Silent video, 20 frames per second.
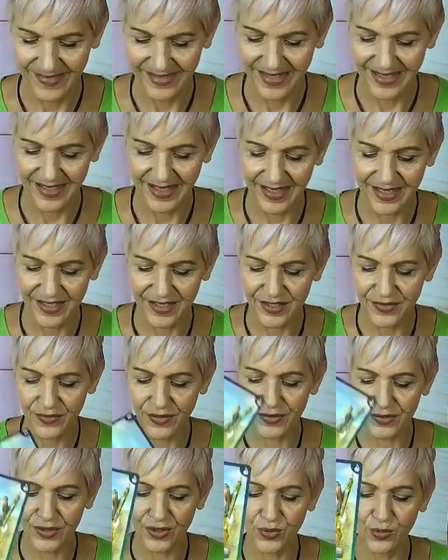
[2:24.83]
And you've
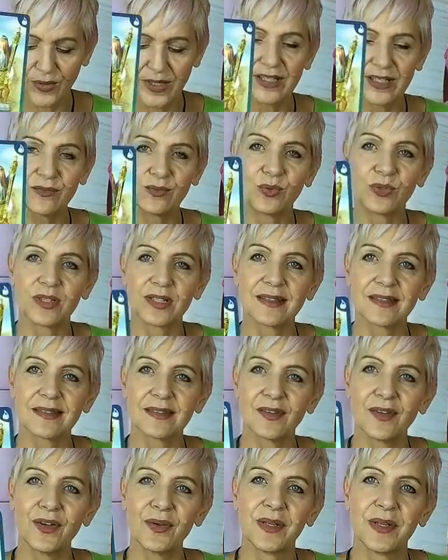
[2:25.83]
got the Queen of Water.
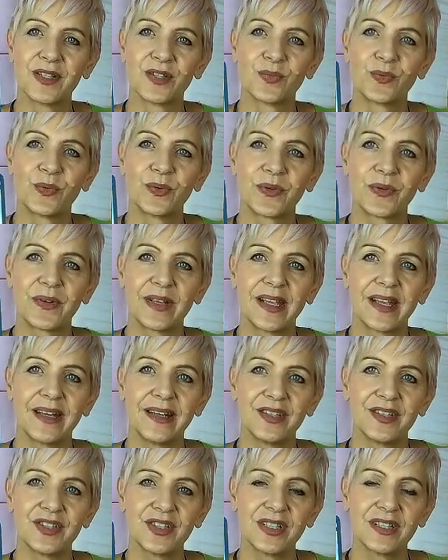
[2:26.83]
So much watery
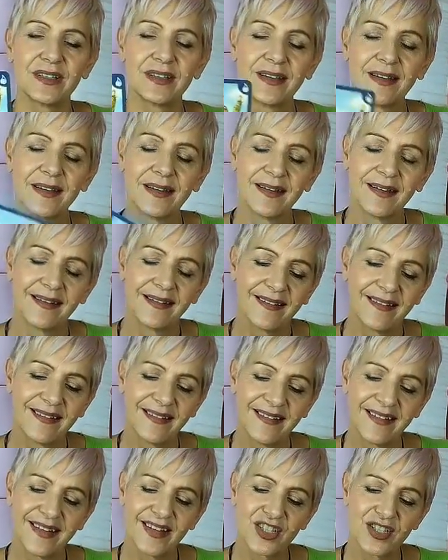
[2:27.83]
energy.
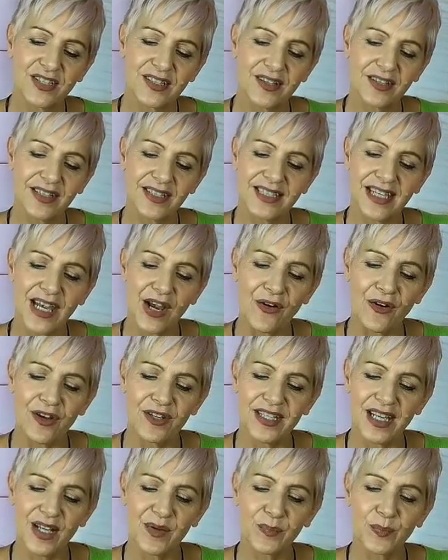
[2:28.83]
She's got a tarot
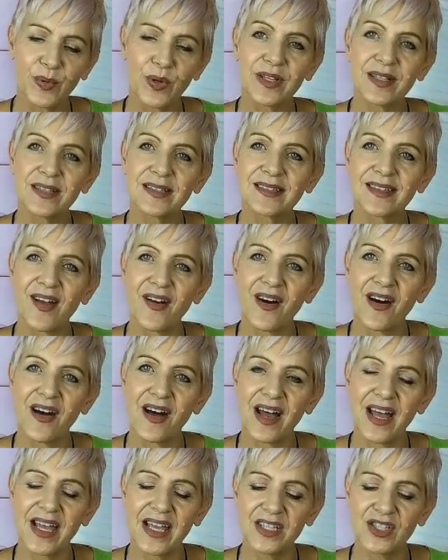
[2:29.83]
deck by her
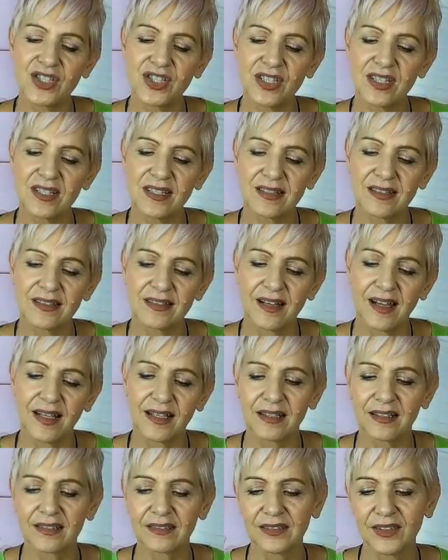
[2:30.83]
side. She's
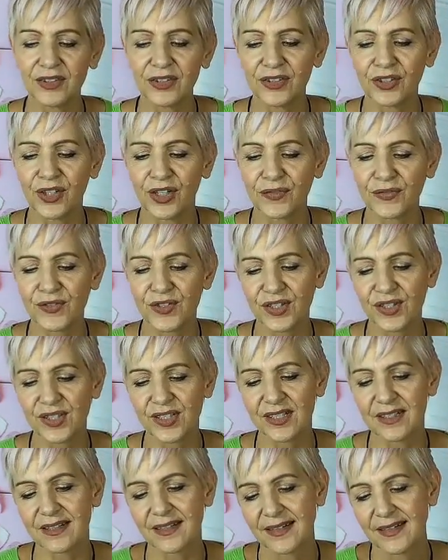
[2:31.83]
like looking off to
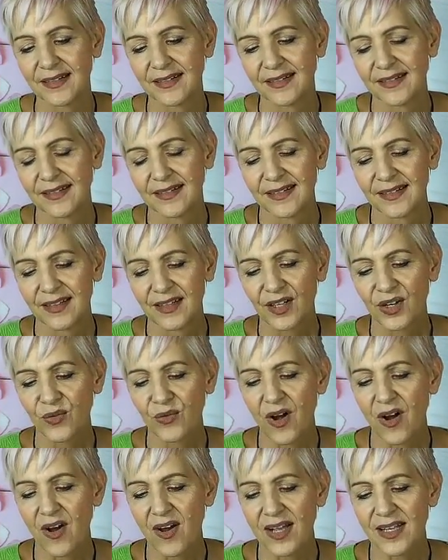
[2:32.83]
the
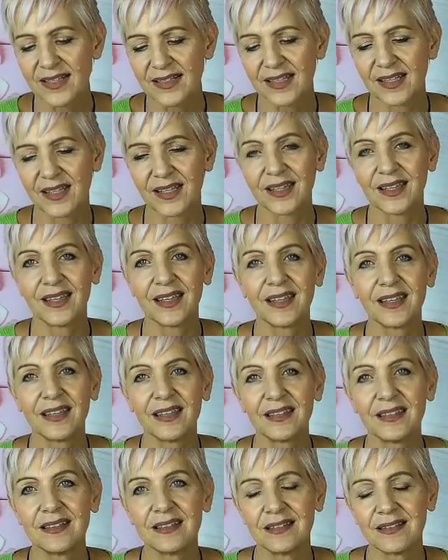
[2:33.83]

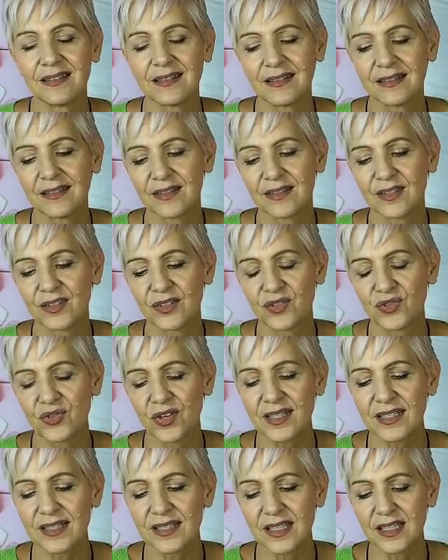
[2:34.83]
horizon,
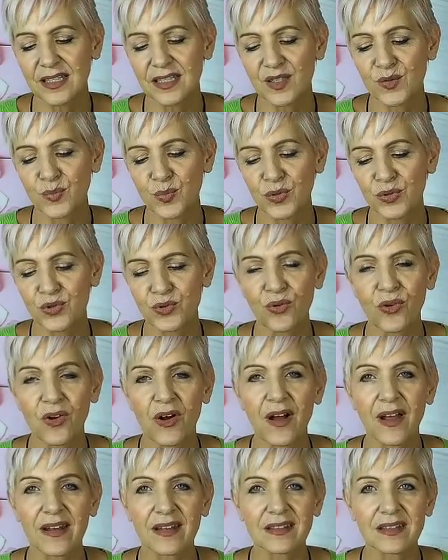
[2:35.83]
trusting the spiritual
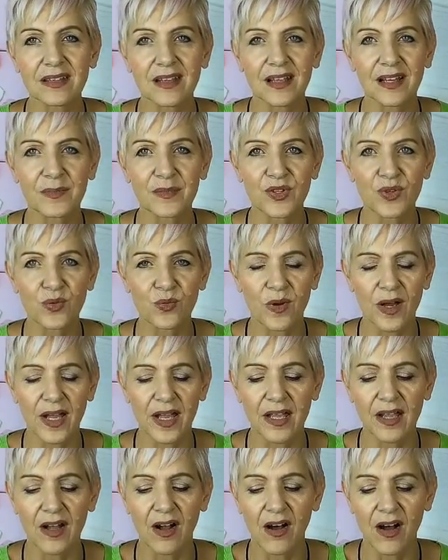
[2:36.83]
guidance that comes your
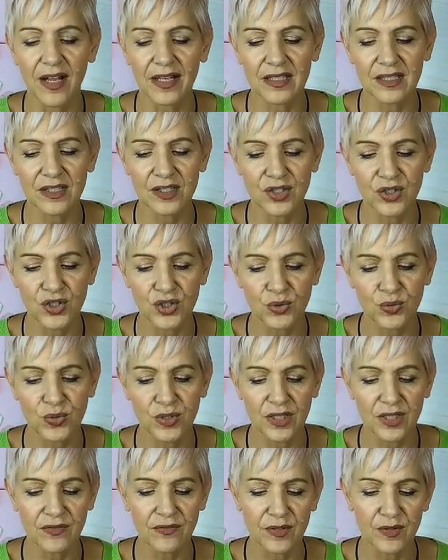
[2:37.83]
way, heightened
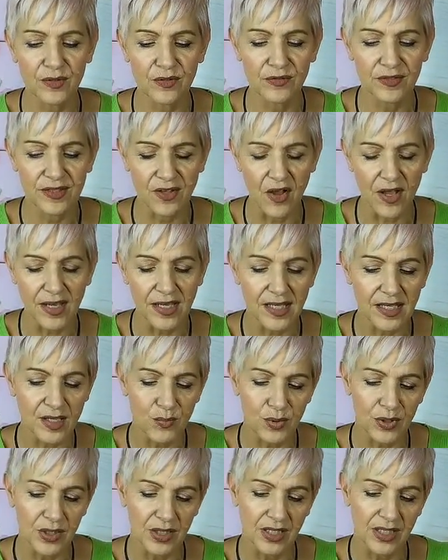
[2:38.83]
intuitive psychic
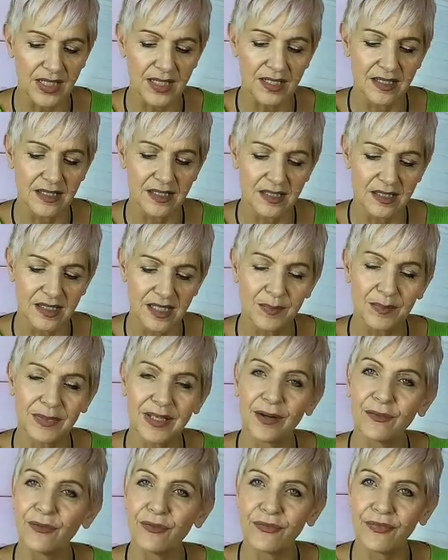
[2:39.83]
abilities, deep
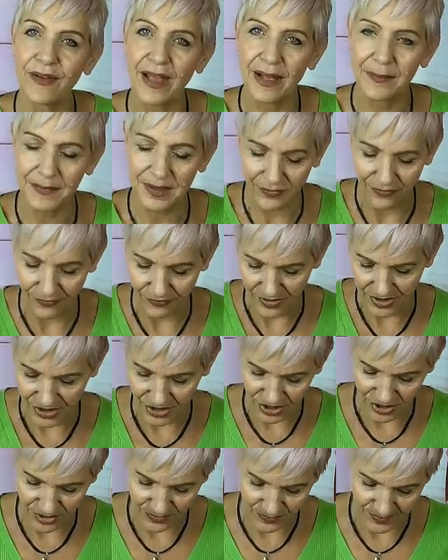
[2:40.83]
love of family,
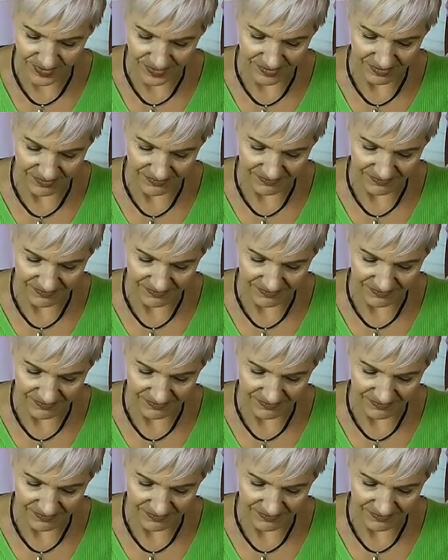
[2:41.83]
friendships.